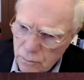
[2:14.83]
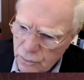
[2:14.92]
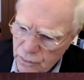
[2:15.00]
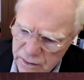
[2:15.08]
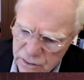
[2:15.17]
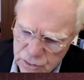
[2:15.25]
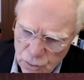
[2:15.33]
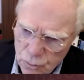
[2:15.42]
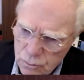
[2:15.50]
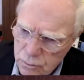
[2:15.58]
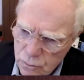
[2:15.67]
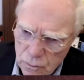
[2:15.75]
things are
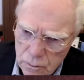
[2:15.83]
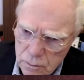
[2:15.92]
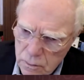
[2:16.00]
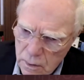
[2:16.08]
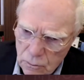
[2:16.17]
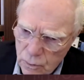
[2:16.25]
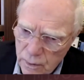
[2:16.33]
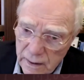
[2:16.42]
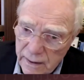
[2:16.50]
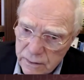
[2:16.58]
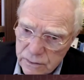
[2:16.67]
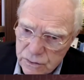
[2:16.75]

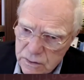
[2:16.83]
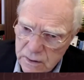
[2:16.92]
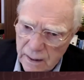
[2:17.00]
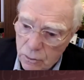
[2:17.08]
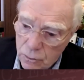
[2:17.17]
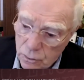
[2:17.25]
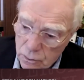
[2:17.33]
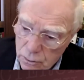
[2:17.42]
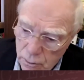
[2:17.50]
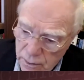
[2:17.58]
really at stake, when